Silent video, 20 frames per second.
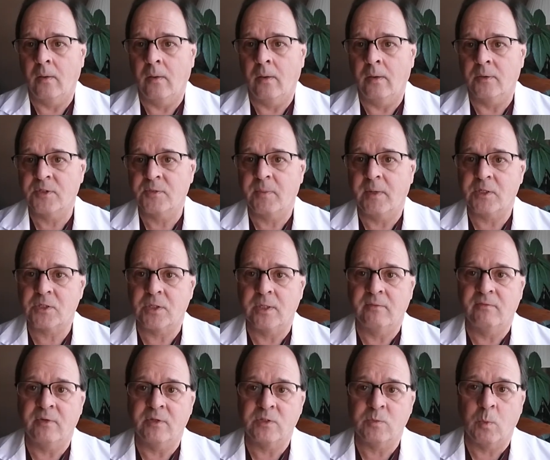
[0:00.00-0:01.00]
especially
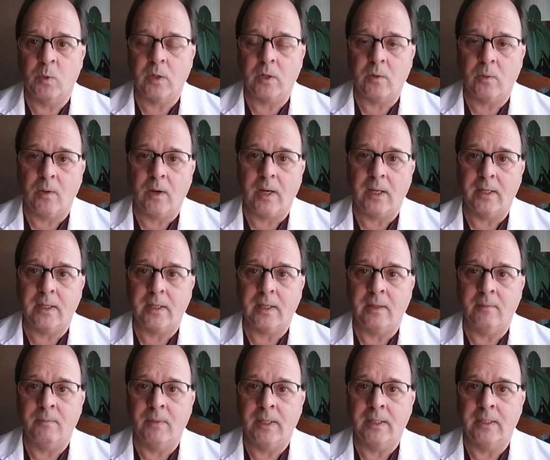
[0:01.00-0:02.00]
if it's more chronic,
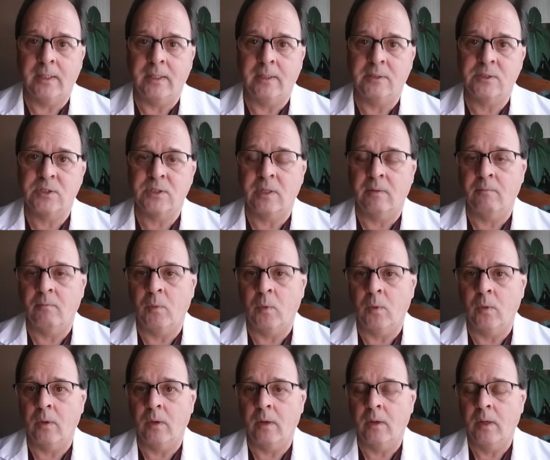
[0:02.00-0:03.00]
it may need some
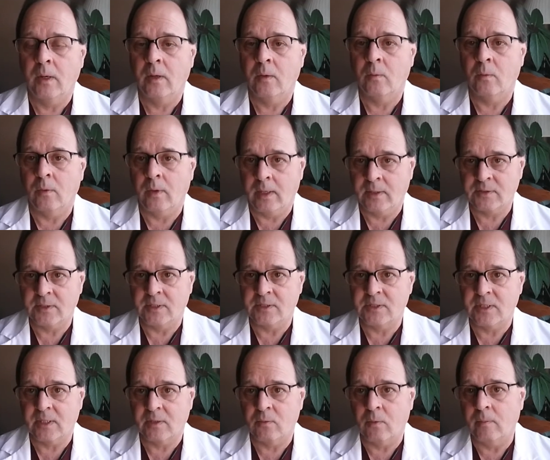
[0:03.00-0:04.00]
more, as I
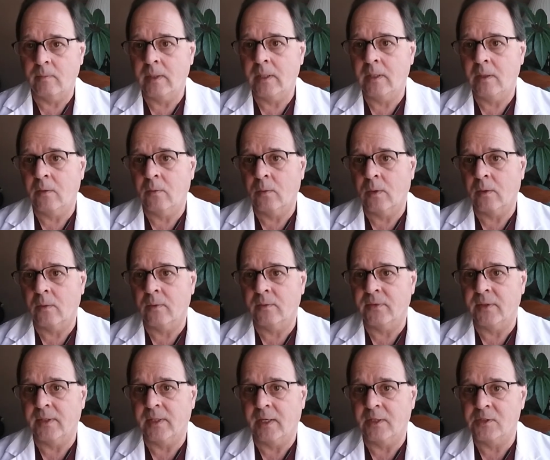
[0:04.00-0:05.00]
said, remedial work with
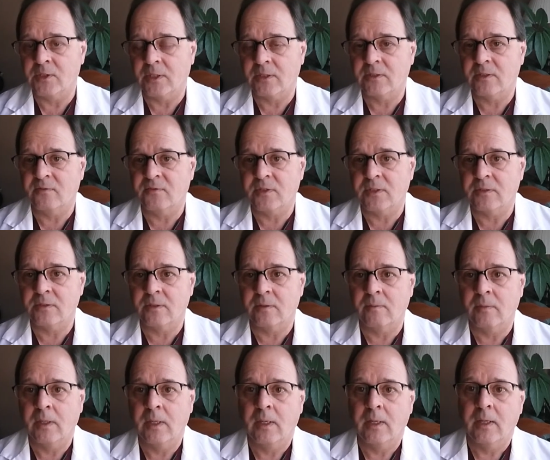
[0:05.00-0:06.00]
the digestive
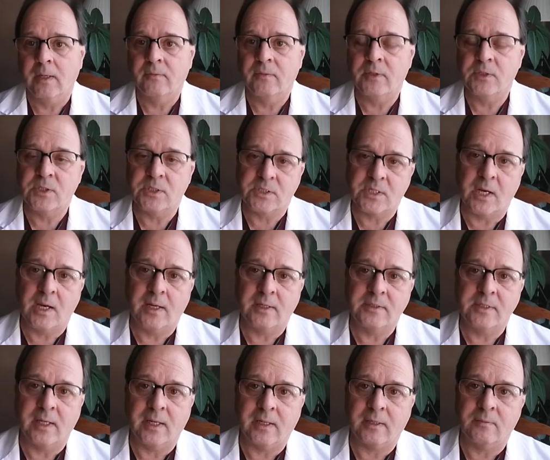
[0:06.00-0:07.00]
system, then just
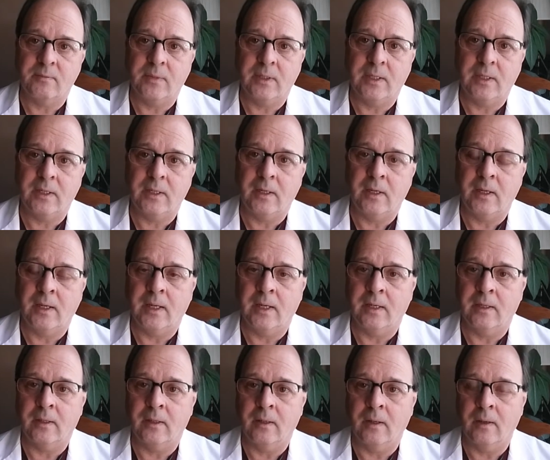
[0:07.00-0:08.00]
contact me,
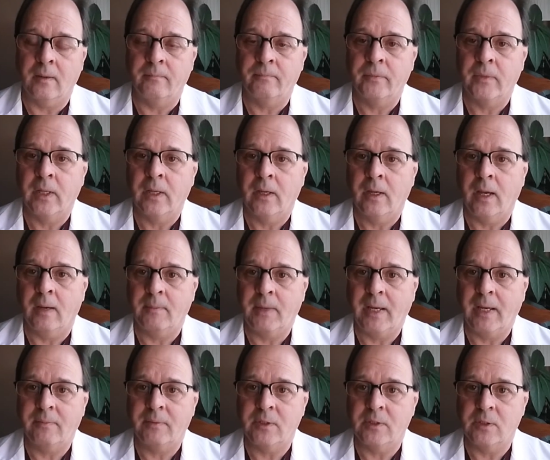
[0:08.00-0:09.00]
and I'm
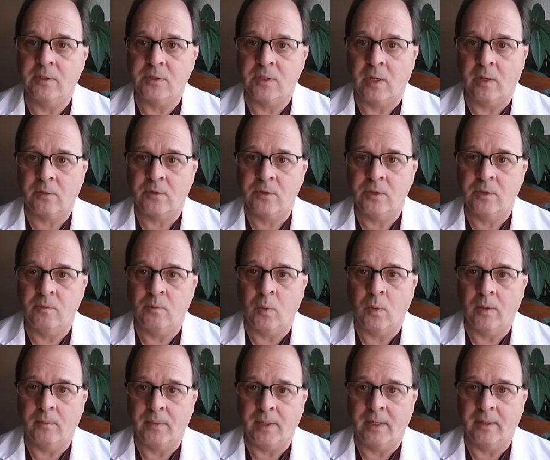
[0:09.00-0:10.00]
happy to talk to you
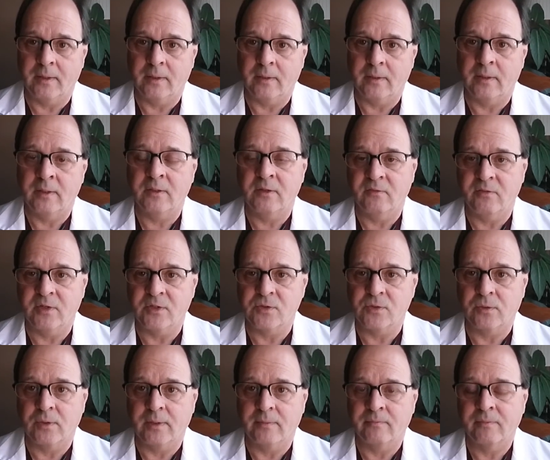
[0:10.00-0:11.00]
more about it
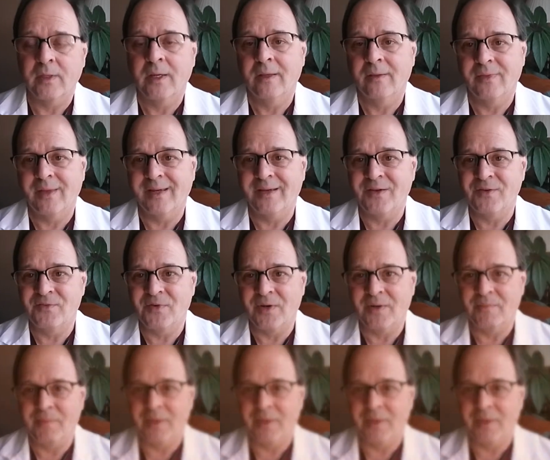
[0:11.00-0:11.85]
individually. Thank you very